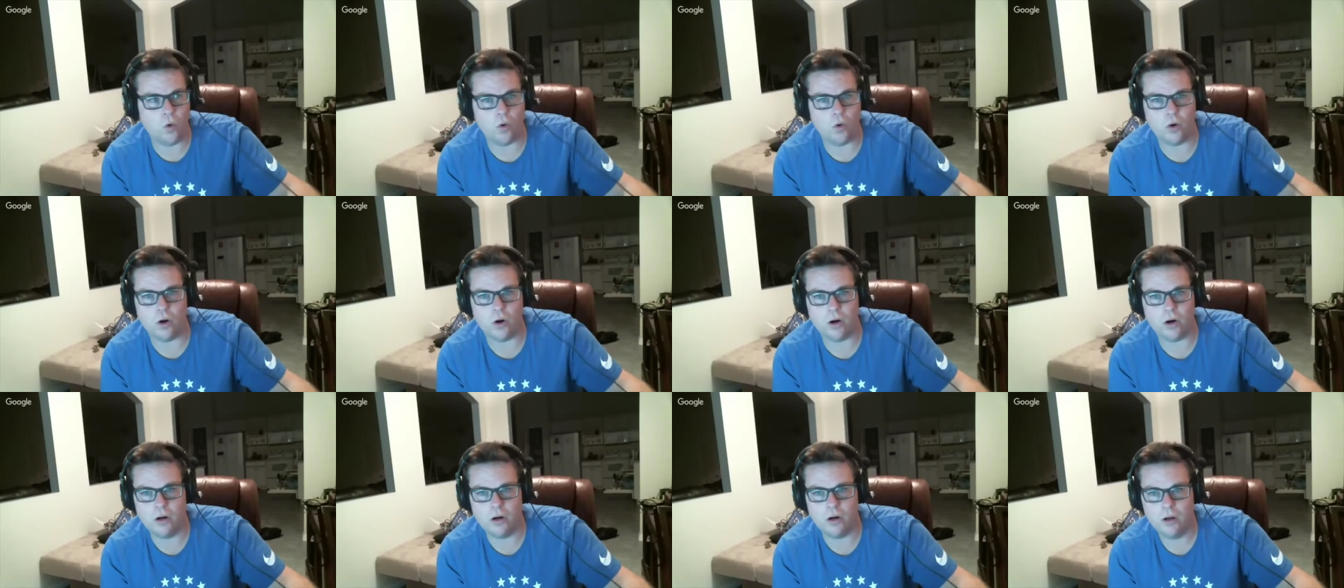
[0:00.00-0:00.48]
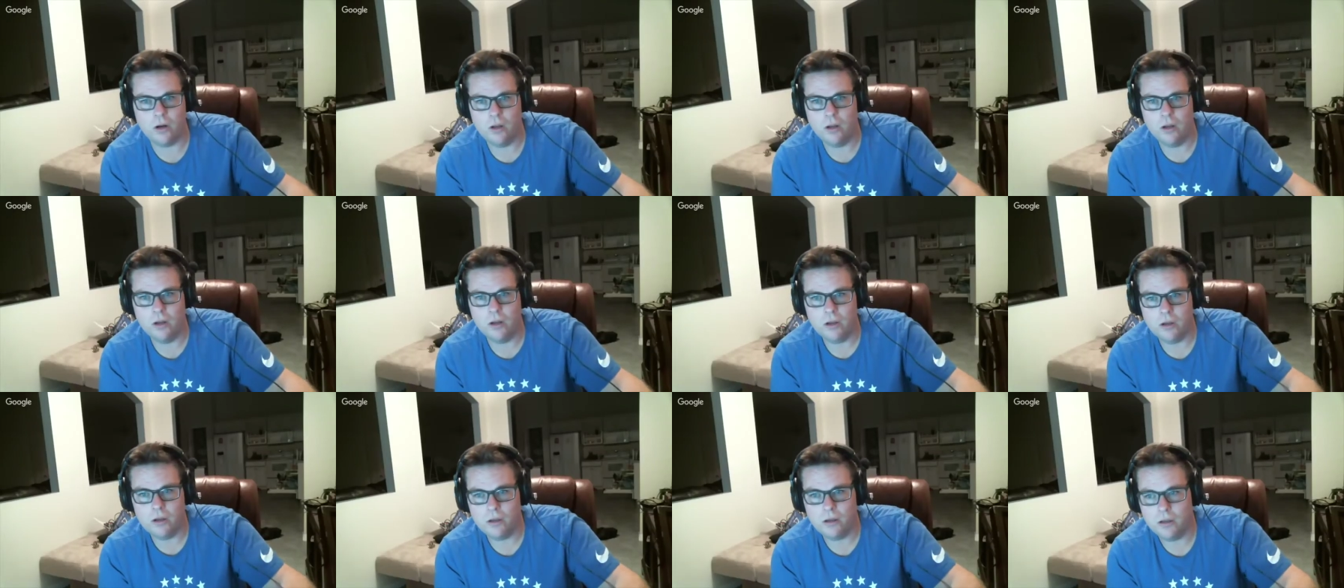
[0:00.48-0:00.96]
sorry, yeah, that
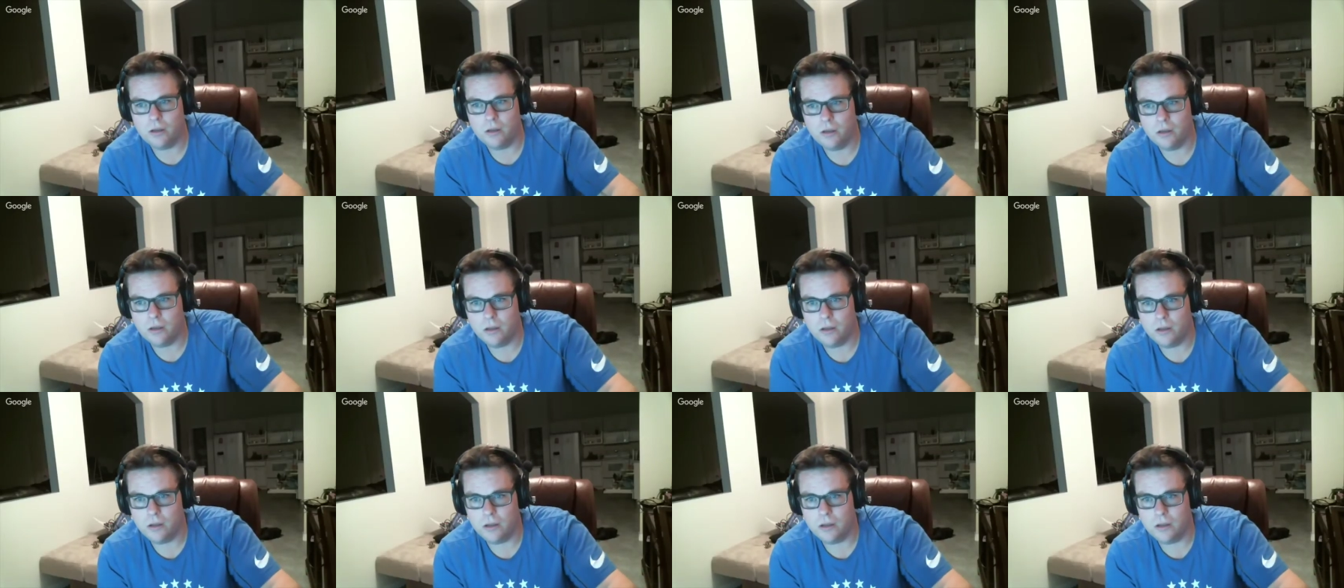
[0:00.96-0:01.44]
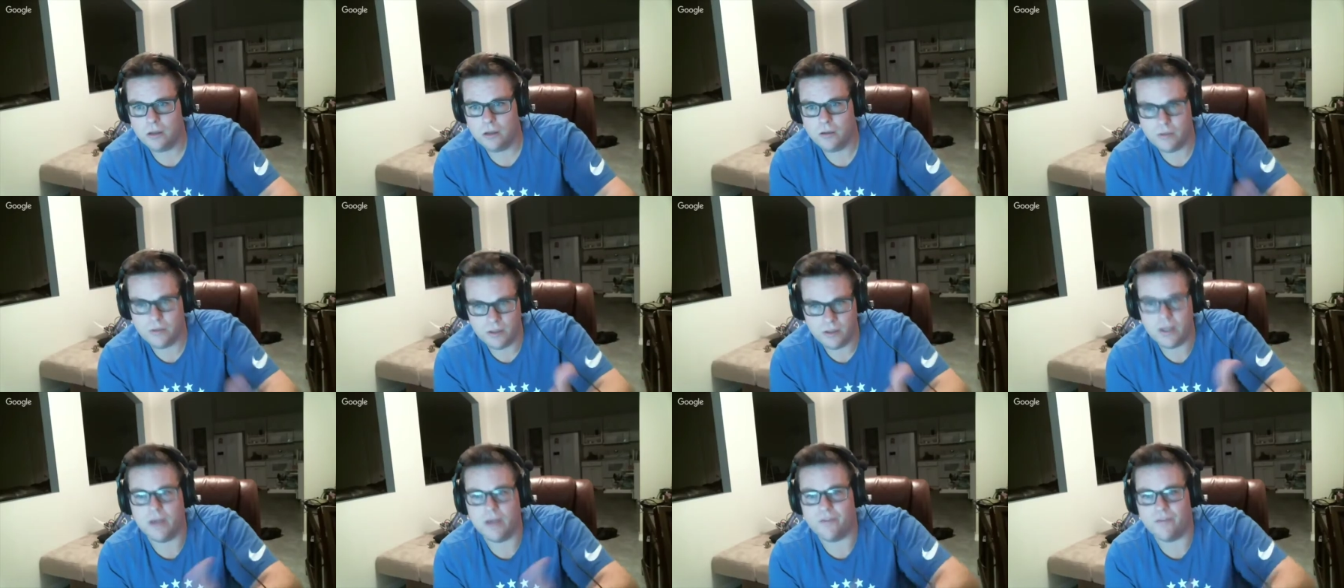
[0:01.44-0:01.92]
was Forza Seven, right? Yeah,
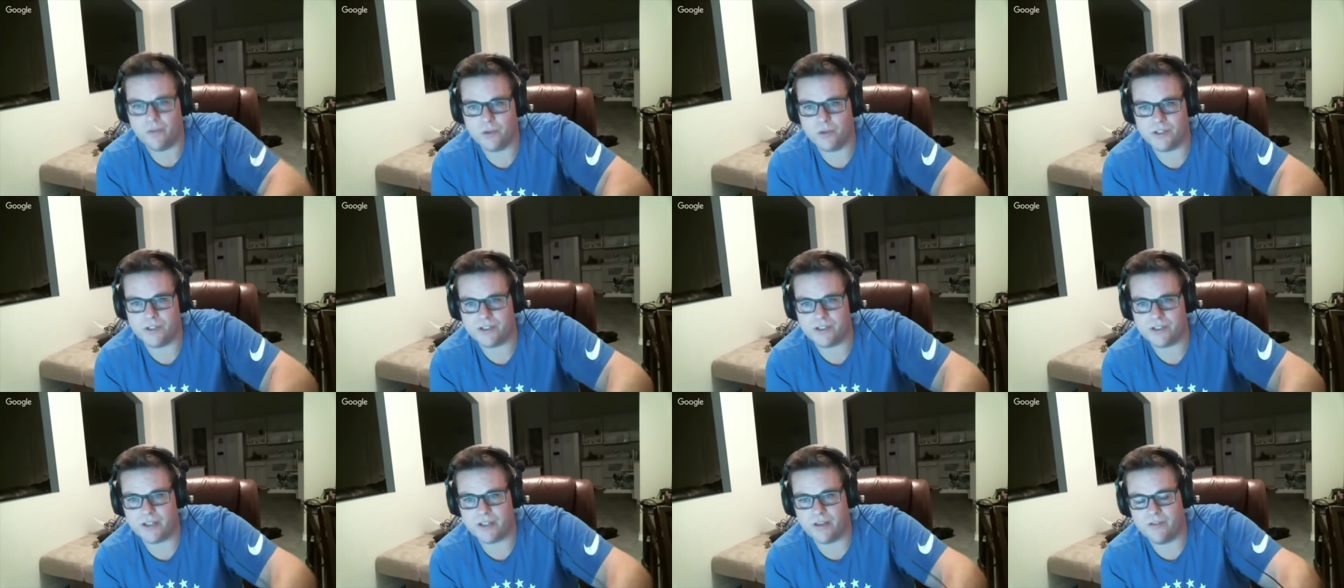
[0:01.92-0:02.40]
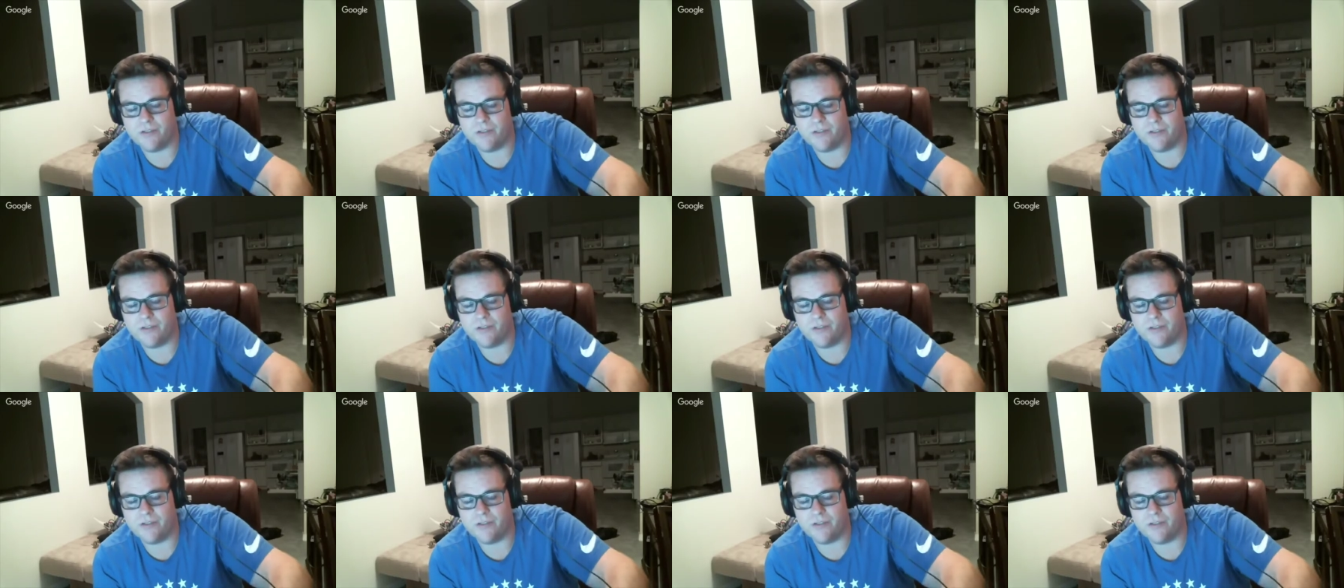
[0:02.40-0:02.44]
Forza Seven. About?